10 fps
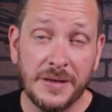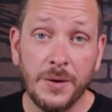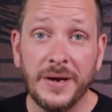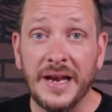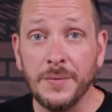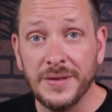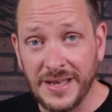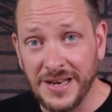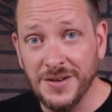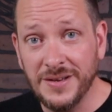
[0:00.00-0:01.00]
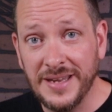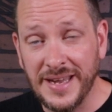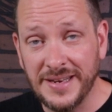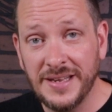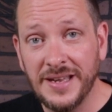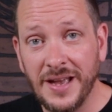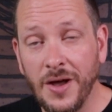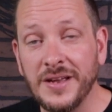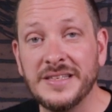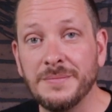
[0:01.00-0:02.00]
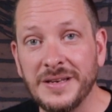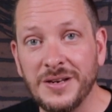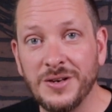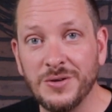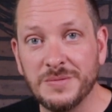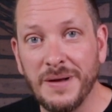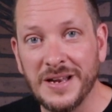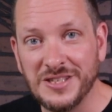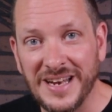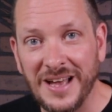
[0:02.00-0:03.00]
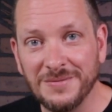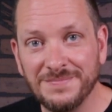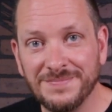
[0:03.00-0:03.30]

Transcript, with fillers: be located within your kit. All you simply need to do is punch it out.